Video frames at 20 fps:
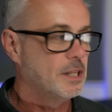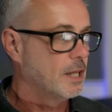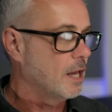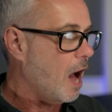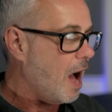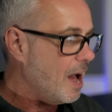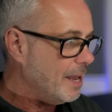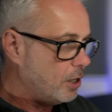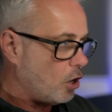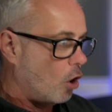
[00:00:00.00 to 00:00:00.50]
The
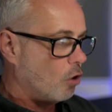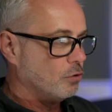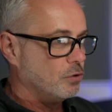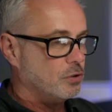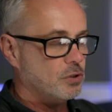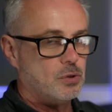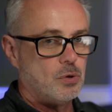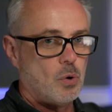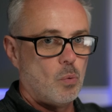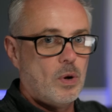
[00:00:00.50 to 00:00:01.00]

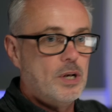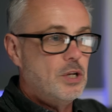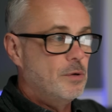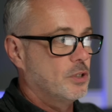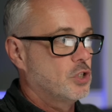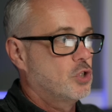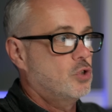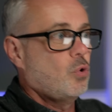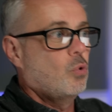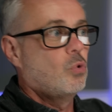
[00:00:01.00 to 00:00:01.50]
icons, when you
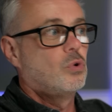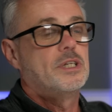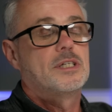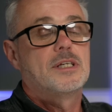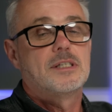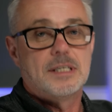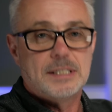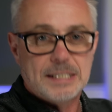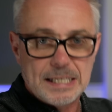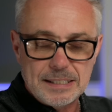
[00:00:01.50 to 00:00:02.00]
install
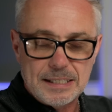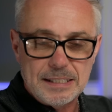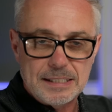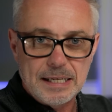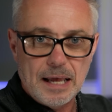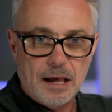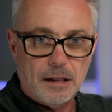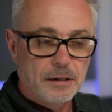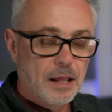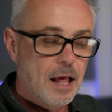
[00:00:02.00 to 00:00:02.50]
this as a
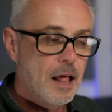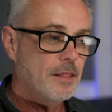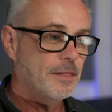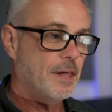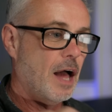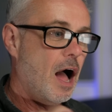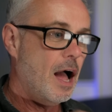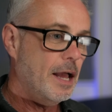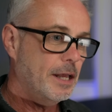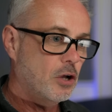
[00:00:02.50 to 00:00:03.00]
DCTL,
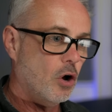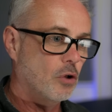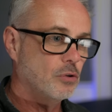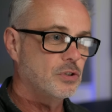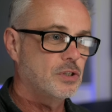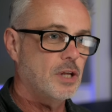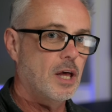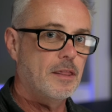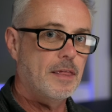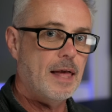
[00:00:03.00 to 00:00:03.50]
the
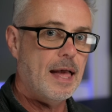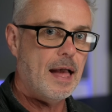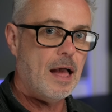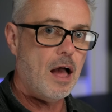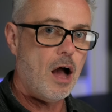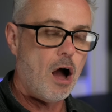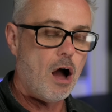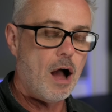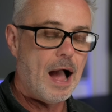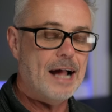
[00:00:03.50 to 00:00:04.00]
icons that are
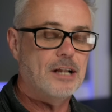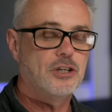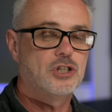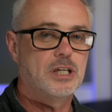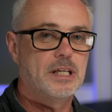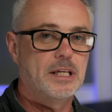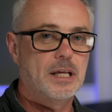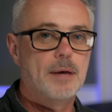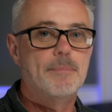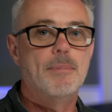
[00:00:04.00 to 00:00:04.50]
there are
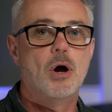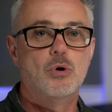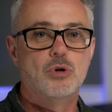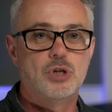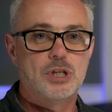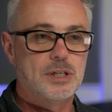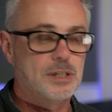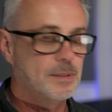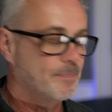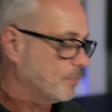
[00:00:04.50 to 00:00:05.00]
actually
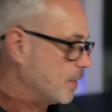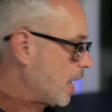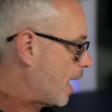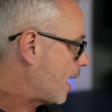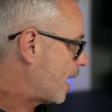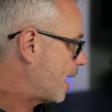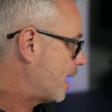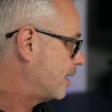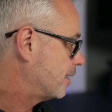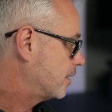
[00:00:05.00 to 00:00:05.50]
emojis.
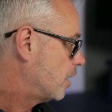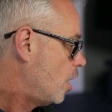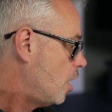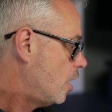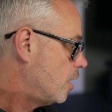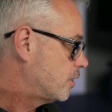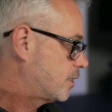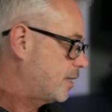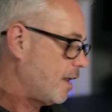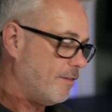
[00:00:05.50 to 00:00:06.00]
And
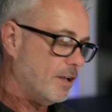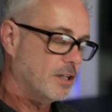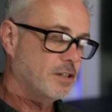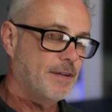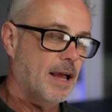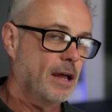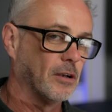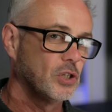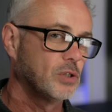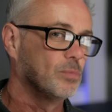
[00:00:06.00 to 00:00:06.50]
Stefan's
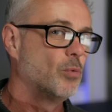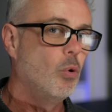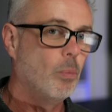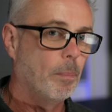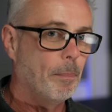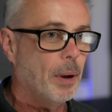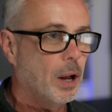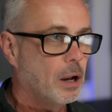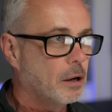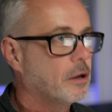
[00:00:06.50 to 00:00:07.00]
found a small
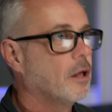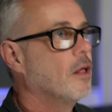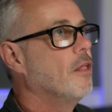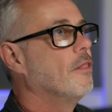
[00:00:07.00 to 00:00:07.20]
bug